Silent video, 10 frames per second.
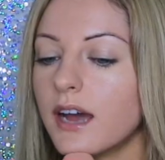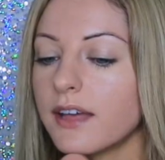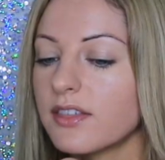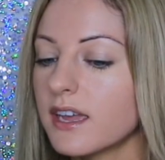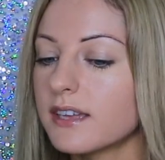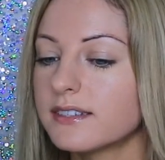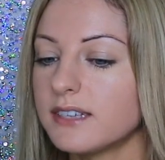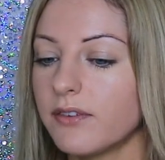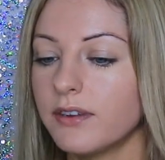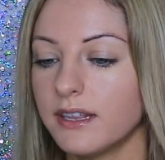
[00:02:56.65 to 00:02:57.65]
I think it's
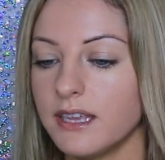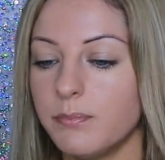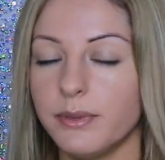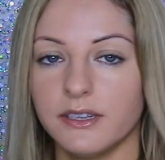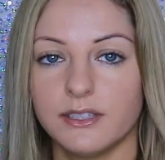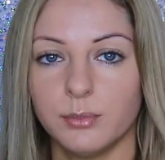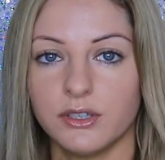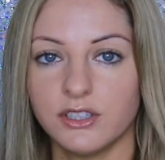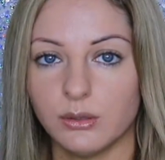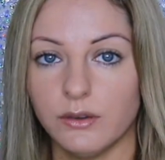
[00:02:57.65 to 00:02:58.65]
definitely
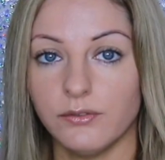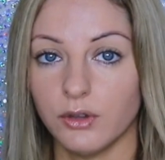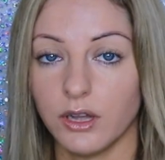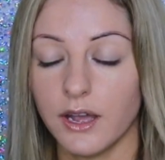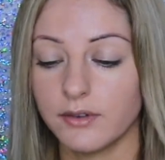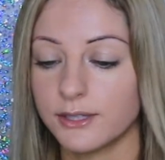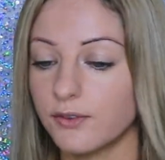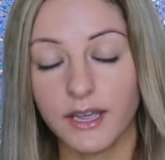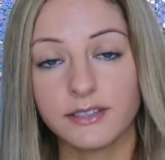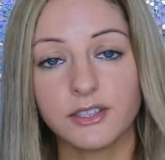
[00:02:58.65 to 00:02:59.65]
buildable to a full
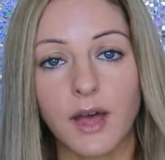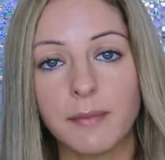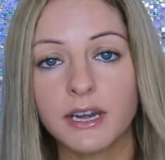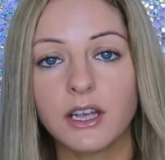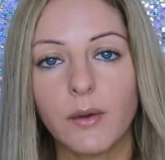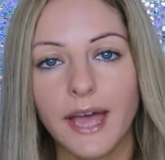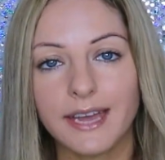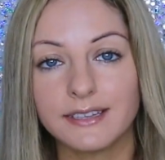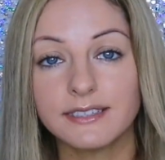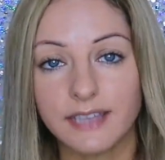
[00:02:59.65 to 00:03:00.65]
coverage. Okay, so I'm gonna go
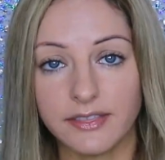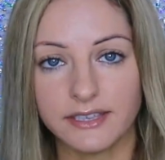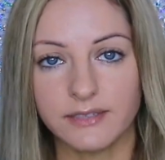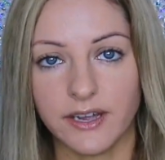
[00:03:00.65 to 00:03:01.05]
ahead and set this